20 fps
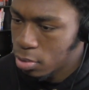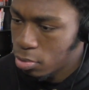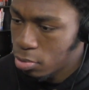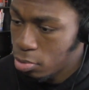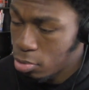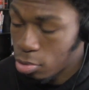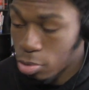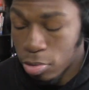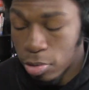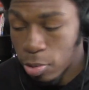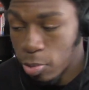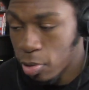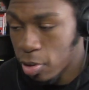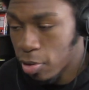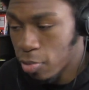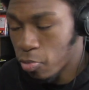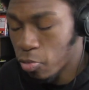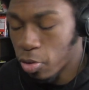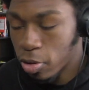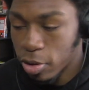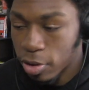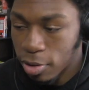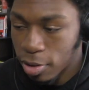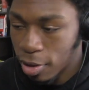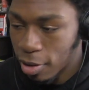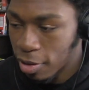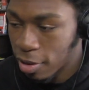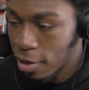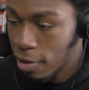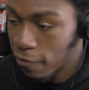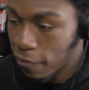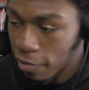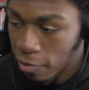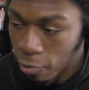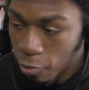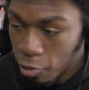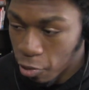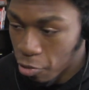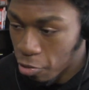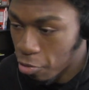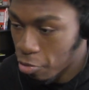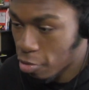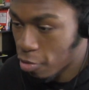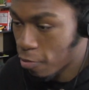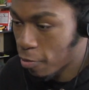Well, it wasn't really deceiving words,